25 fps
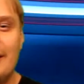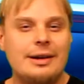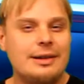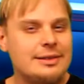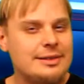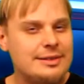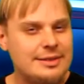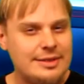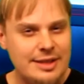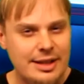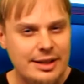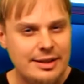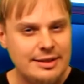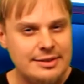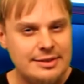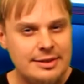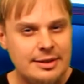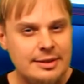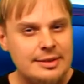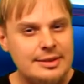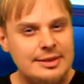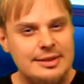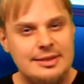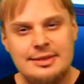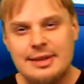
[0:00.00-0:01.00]

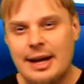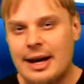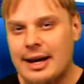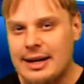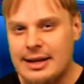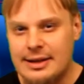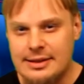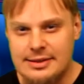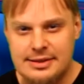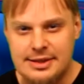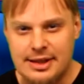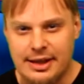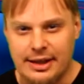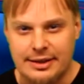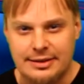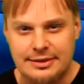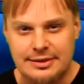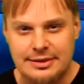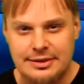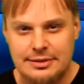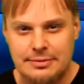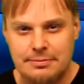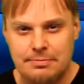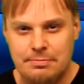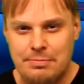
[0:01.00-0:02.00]
Citizen
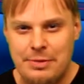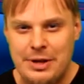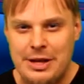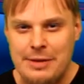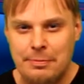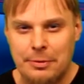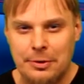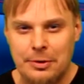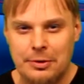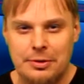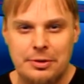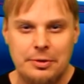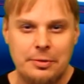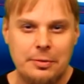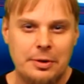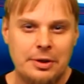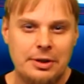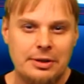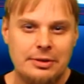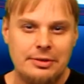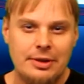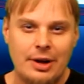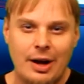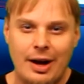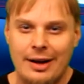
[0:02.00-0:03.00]
scientists, people who
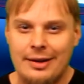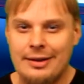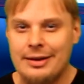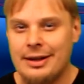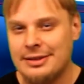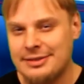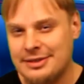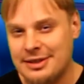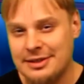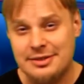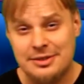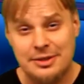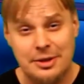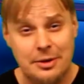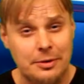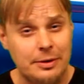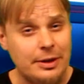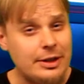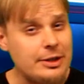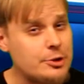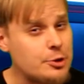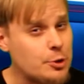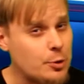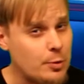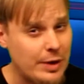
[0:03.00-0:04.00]
are not
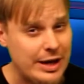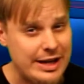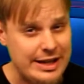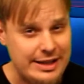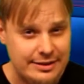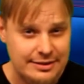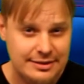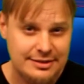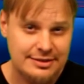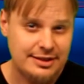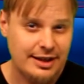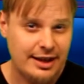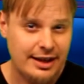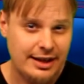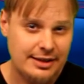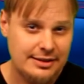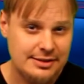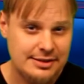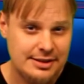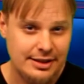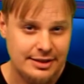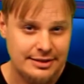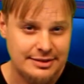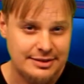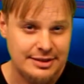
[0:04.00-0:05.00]
necessarily trained
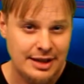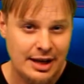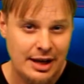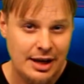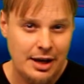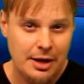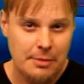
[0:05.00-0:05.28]
scientists,